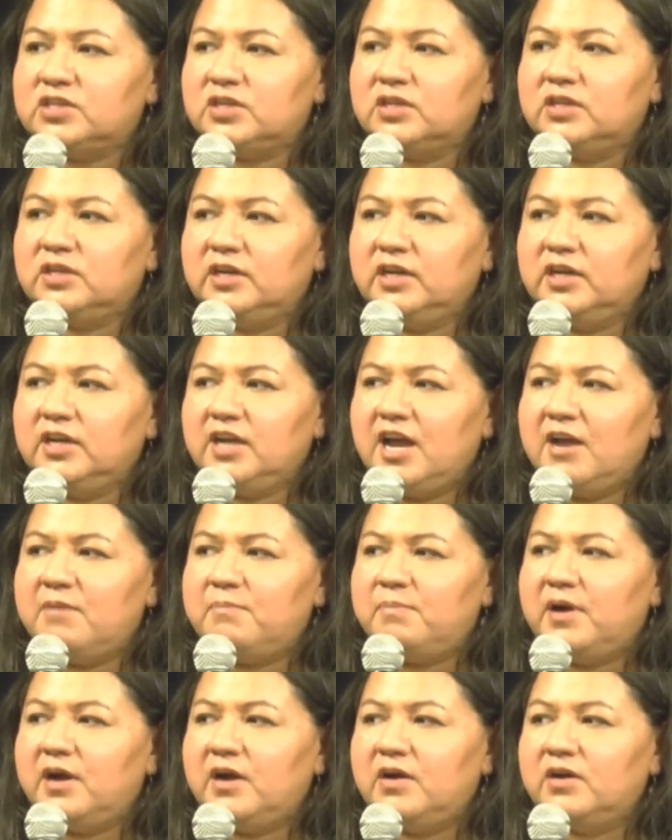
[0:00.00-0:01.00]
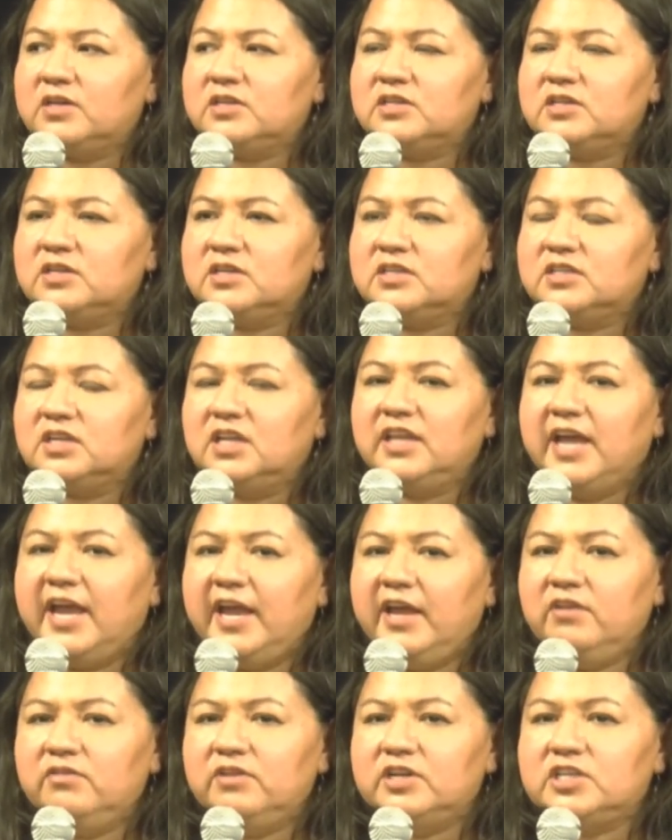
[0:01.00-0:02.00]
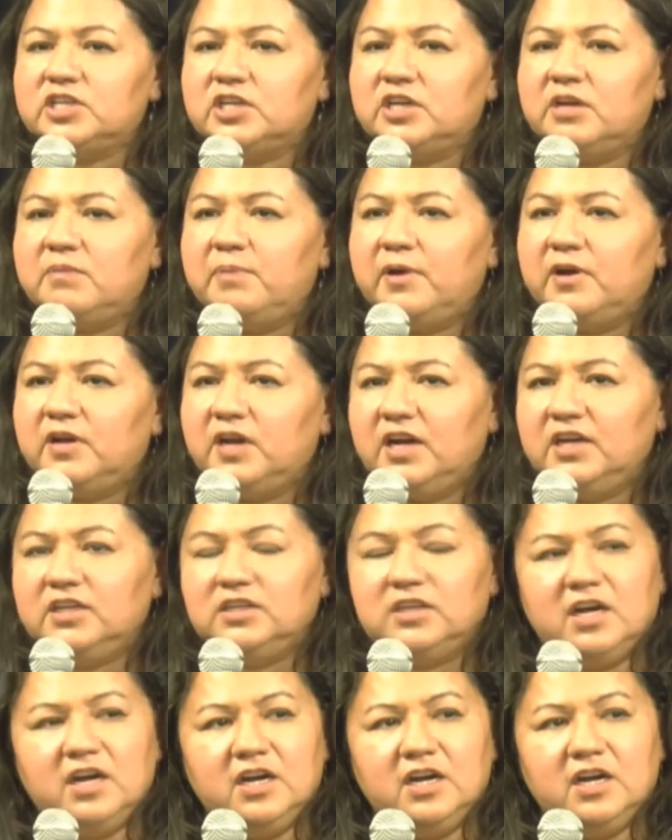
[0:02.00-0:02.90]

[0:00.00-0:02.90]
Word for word: to learn about the language and about our,